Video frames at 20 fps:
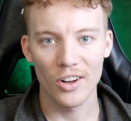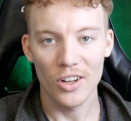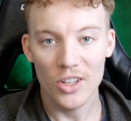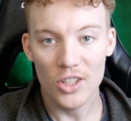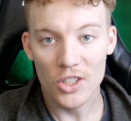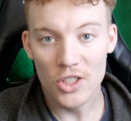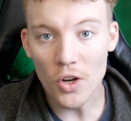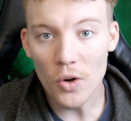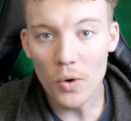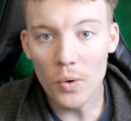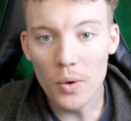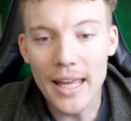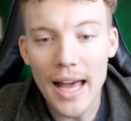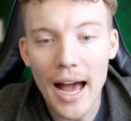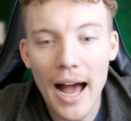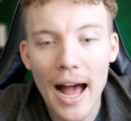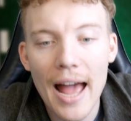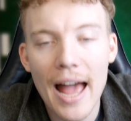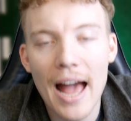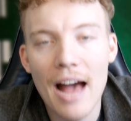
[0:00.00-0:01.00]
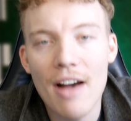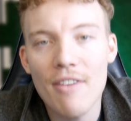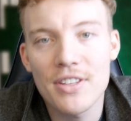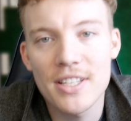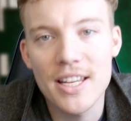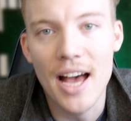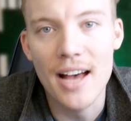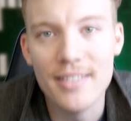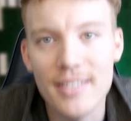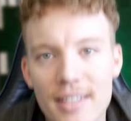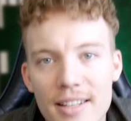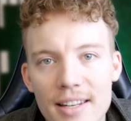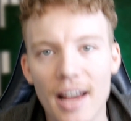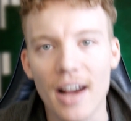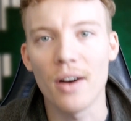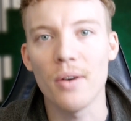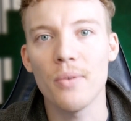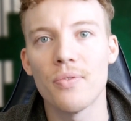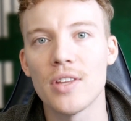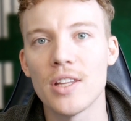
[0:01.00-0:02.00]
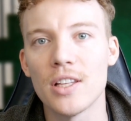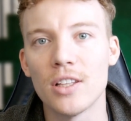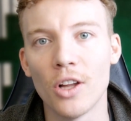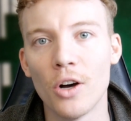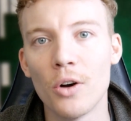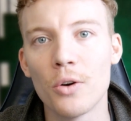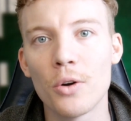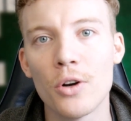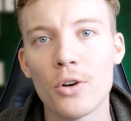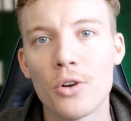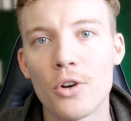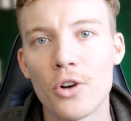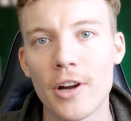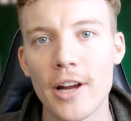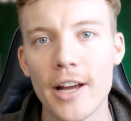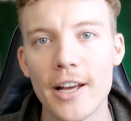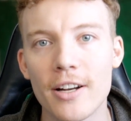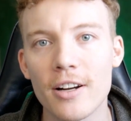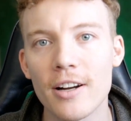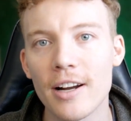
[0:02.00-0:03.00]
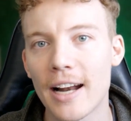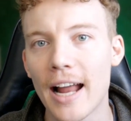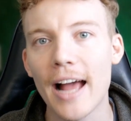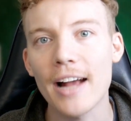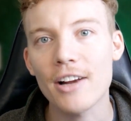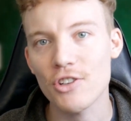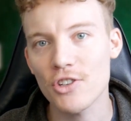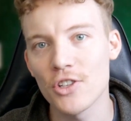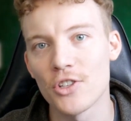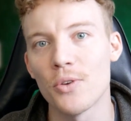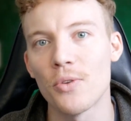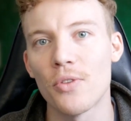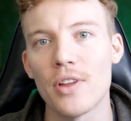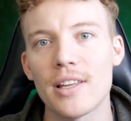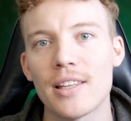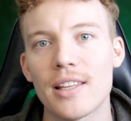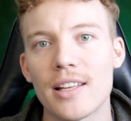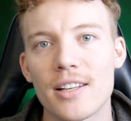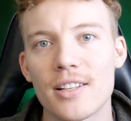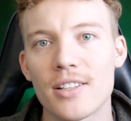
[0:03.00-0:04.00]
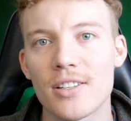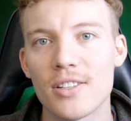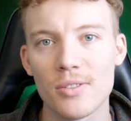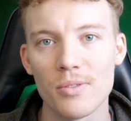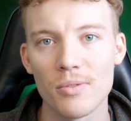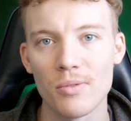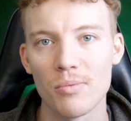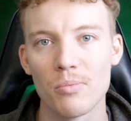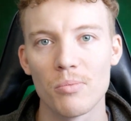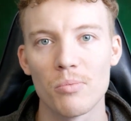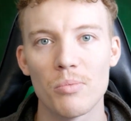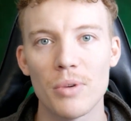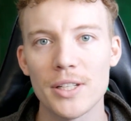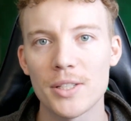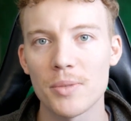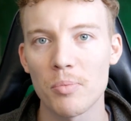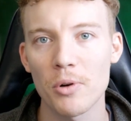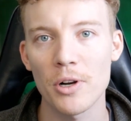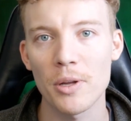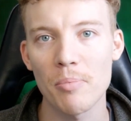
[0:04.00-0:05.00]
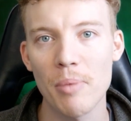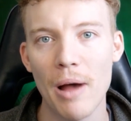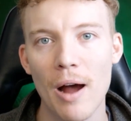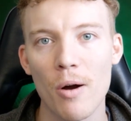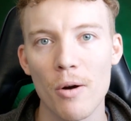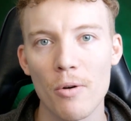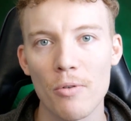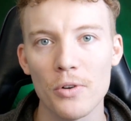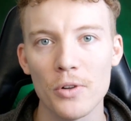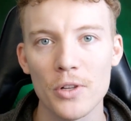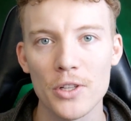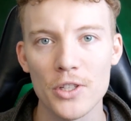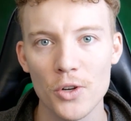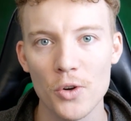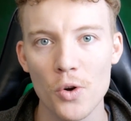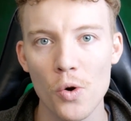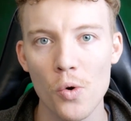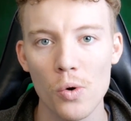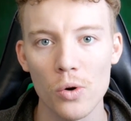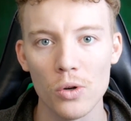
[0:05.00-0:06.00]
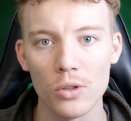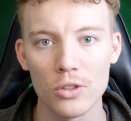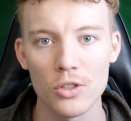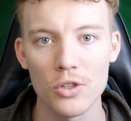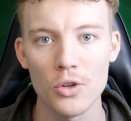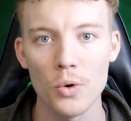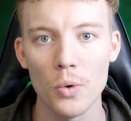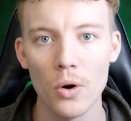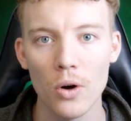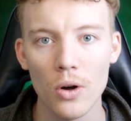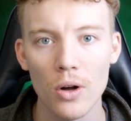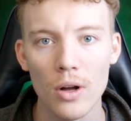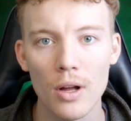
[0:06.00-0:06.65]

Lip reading: So I have tested out the Logo Creator, and I actually do think that it's pretty powerful. It's a cool tool.